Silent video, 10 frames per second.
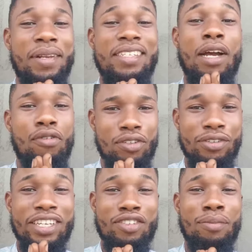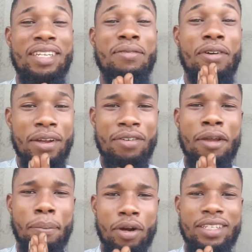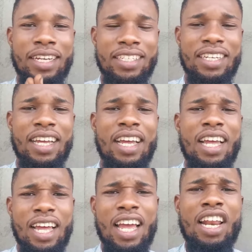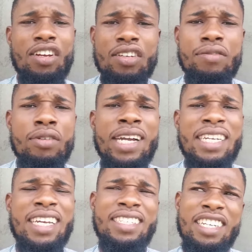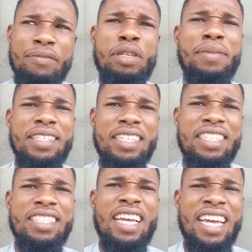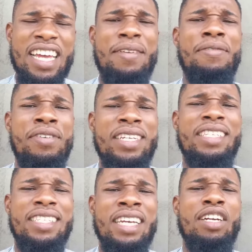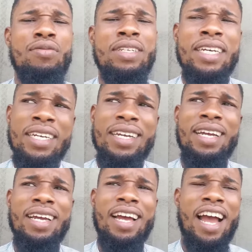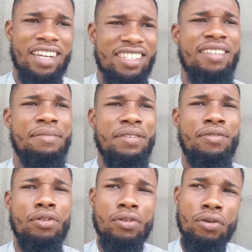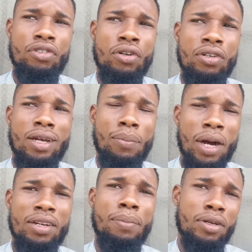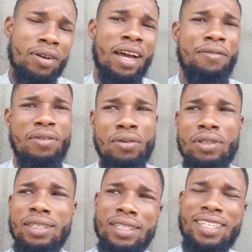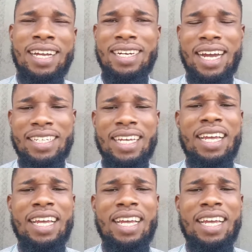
please i want to say something very very important a lot of you guys are sending me messages every single day asking me for solution about a particular phone, this and that.